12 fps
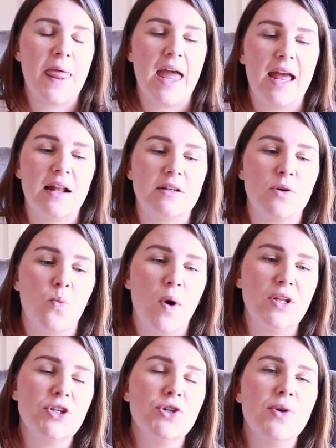And
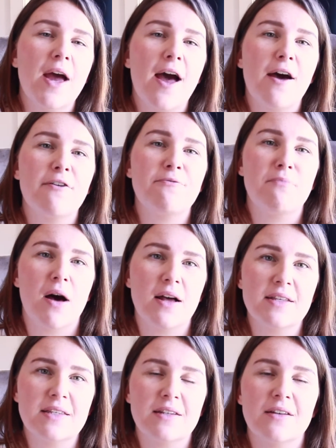once you have
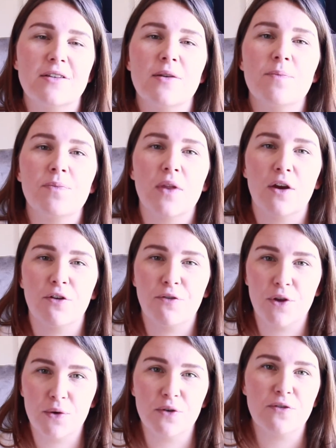mastered a
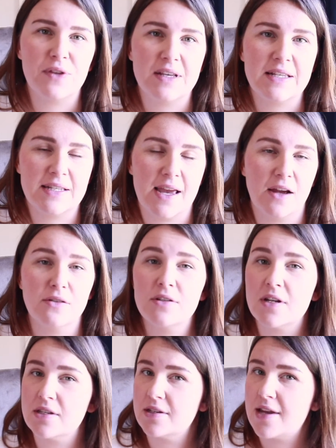few of these sounds,
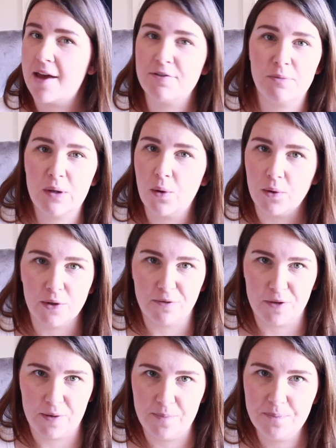doesn't have to be all
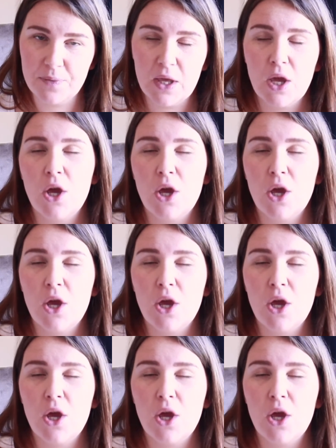of them,